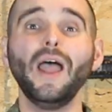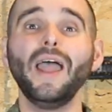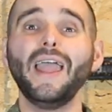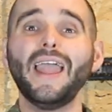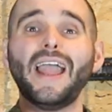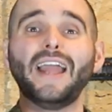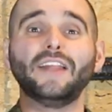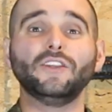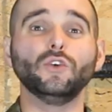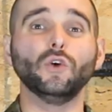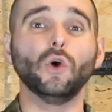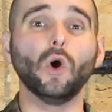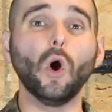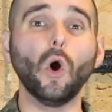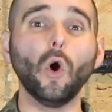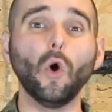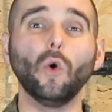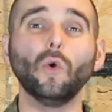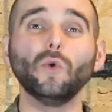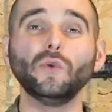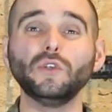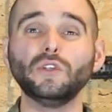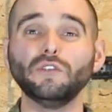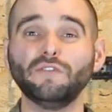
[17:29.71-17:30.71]
and your
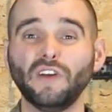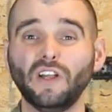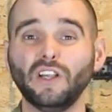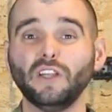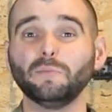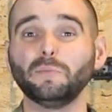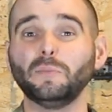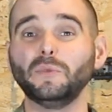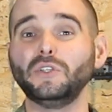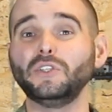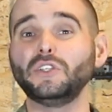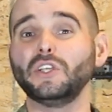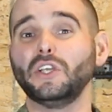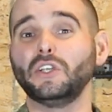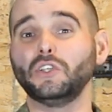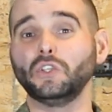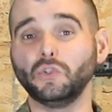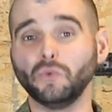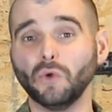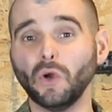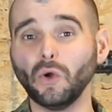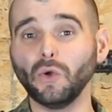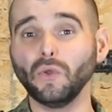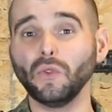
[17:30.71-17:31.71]
own development and
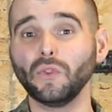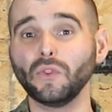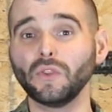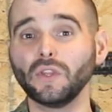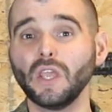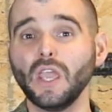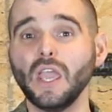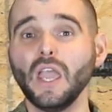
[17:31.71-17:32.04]
growth.